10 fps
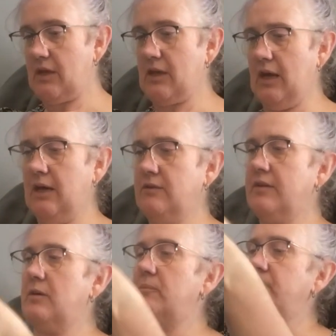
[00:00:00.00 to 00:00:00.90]
and
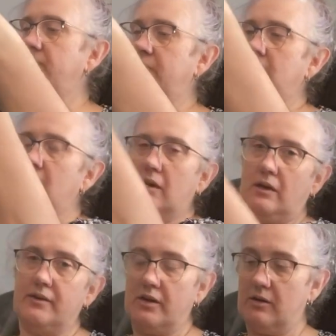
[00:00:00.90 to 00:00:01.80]

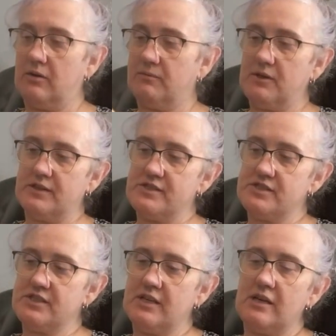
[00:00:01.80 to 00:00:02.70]
I don't know if you can
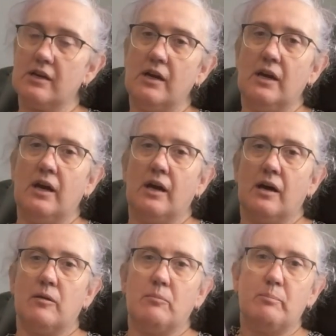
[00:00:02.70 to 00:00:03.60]
see,
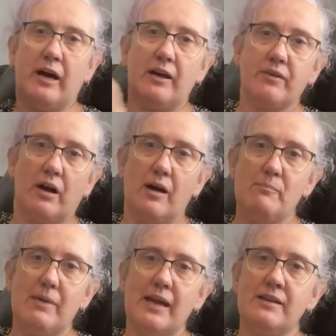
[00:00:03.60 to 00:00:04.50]
but I
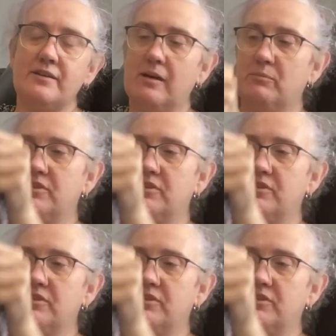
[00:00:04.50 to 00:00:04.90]
made it up